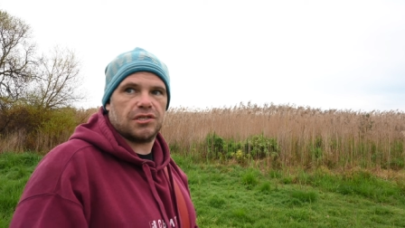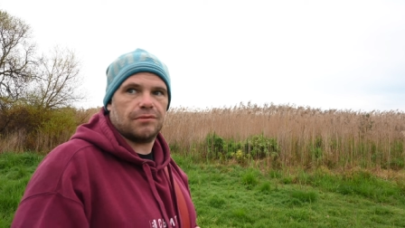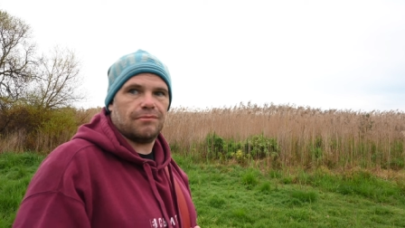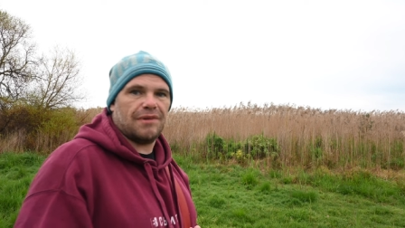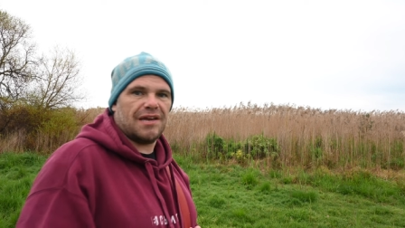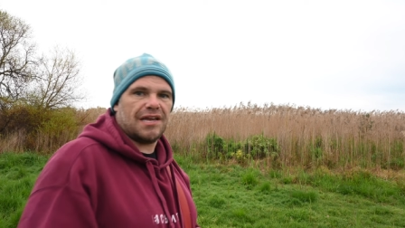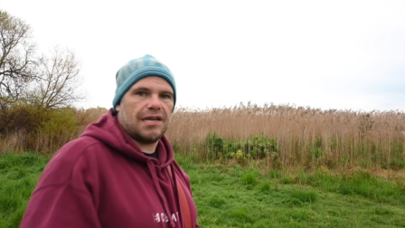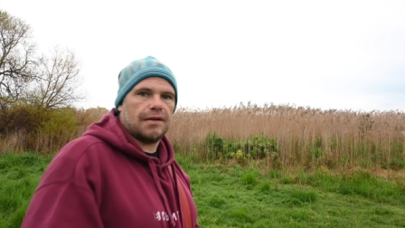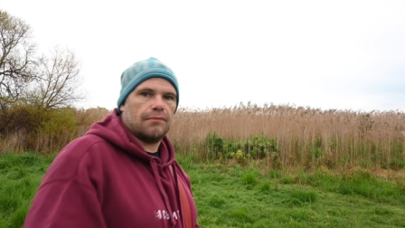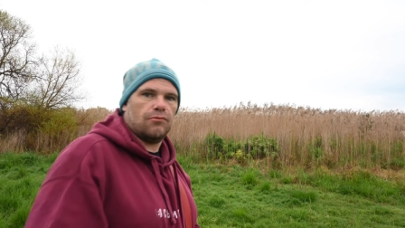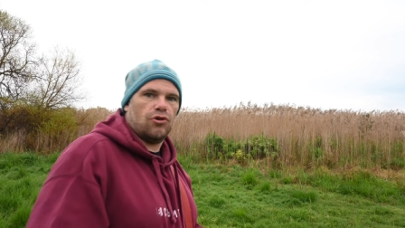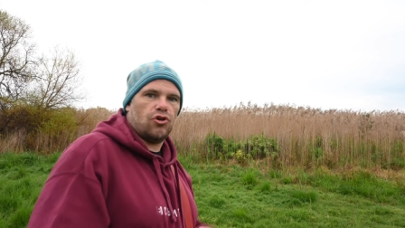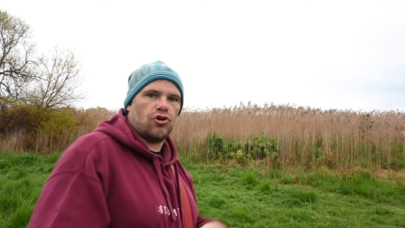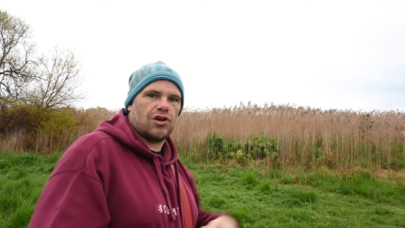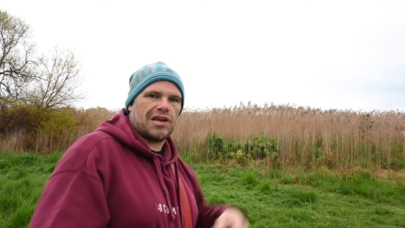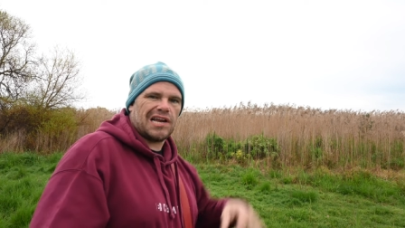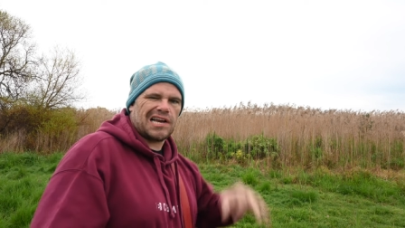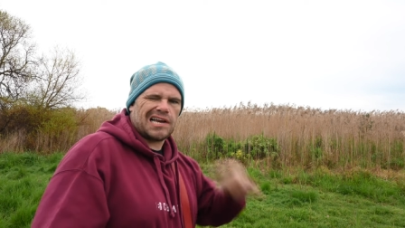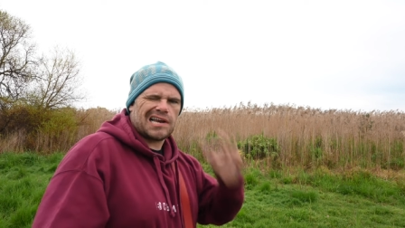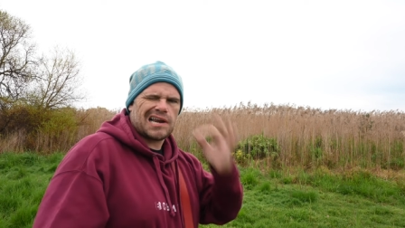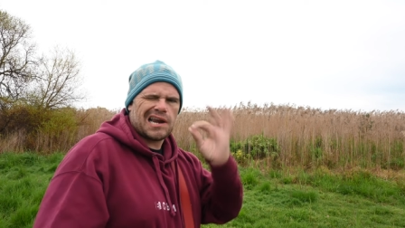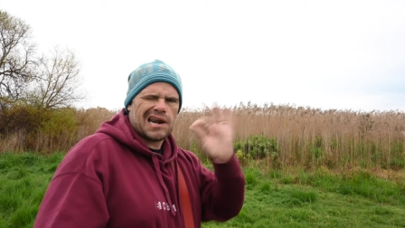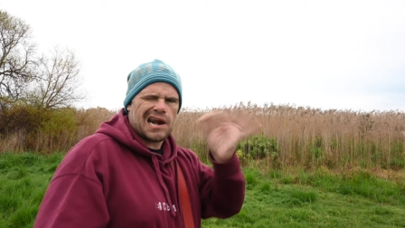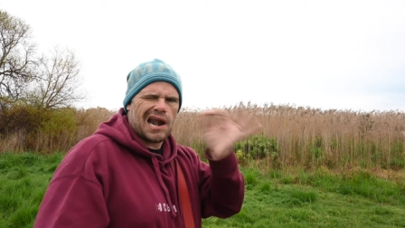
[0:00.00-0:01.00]
to make them look
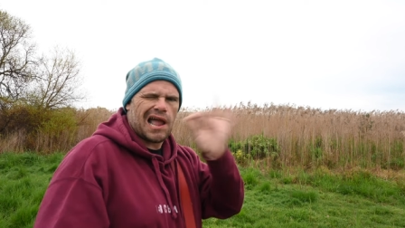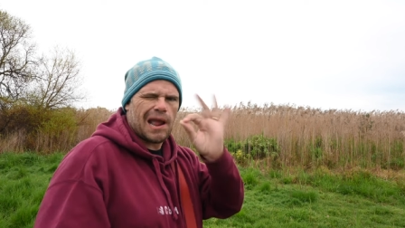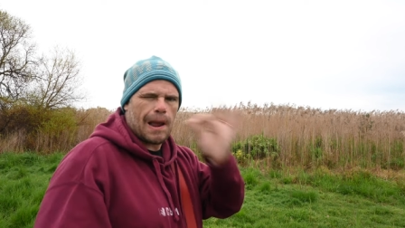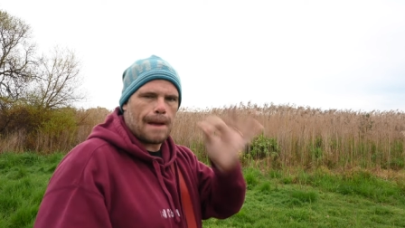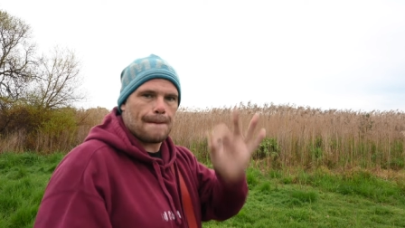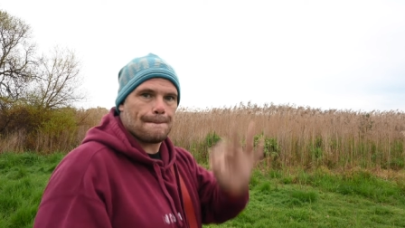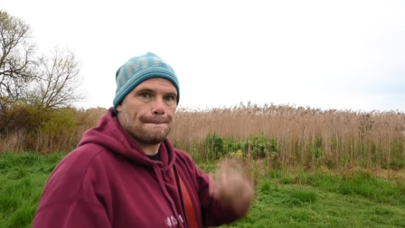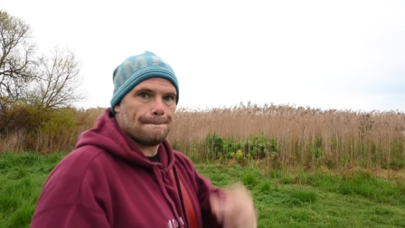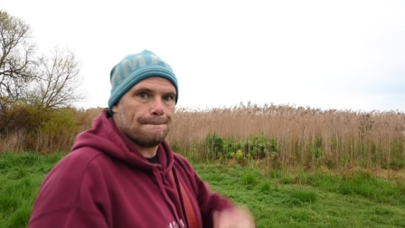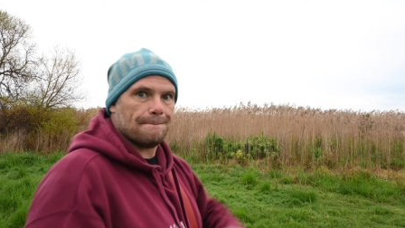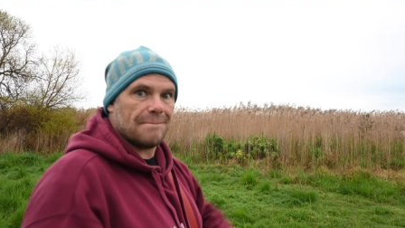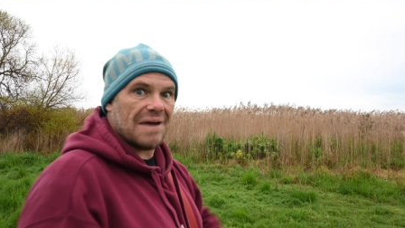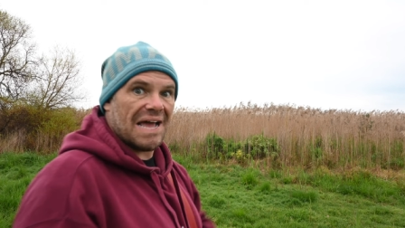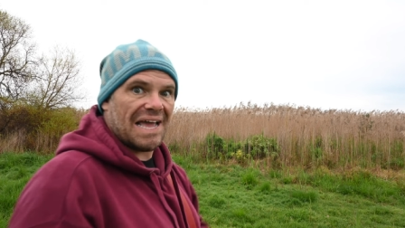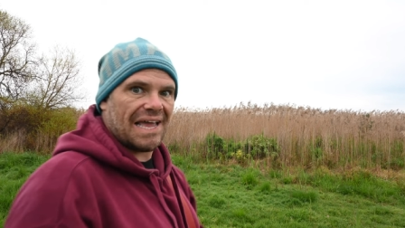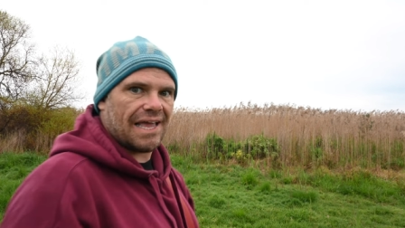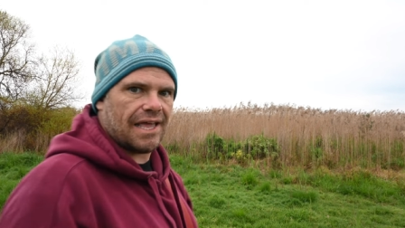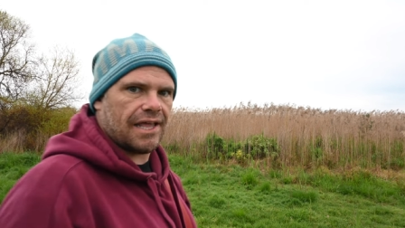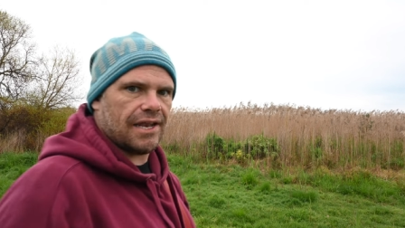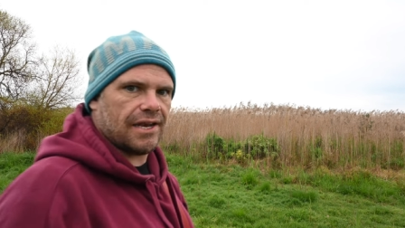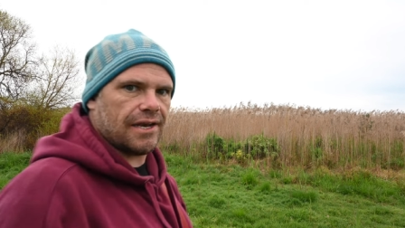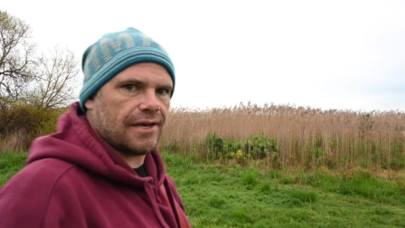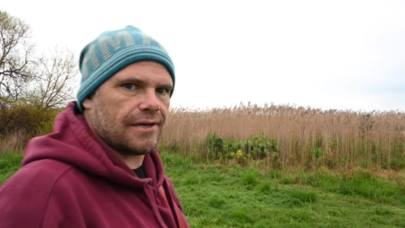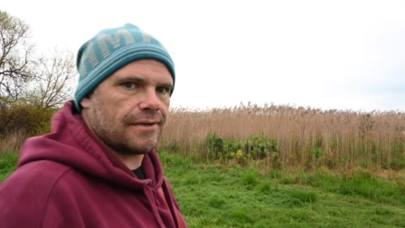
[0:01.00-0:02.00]

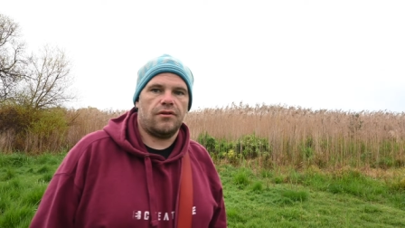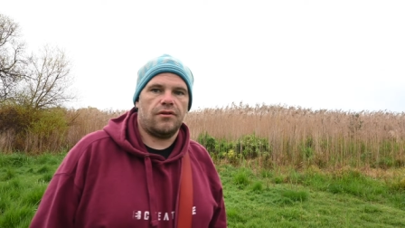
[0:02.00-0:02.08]
banging.